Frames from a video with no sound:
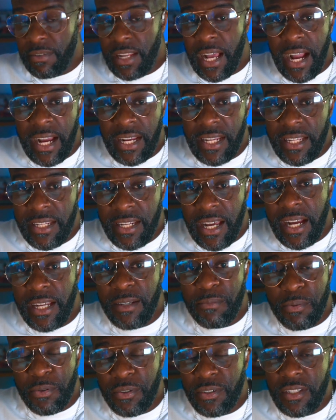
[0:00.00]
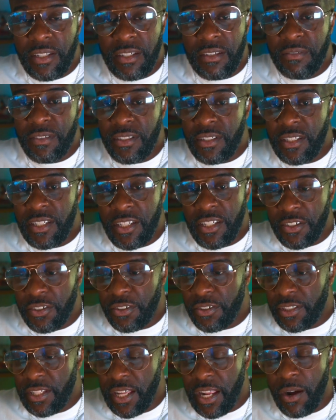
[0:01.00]
99% of the
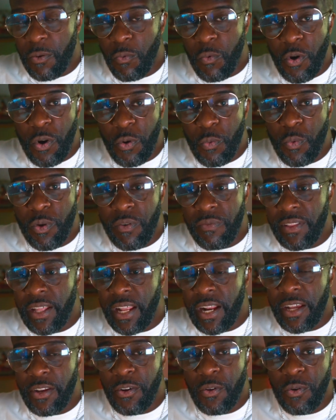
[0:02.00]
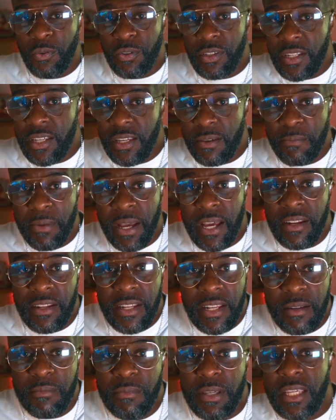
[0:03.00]
singers that I work with that I know sing
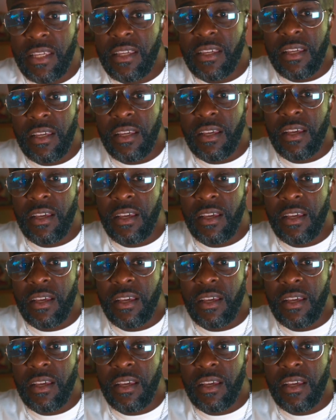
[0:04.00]
better than me.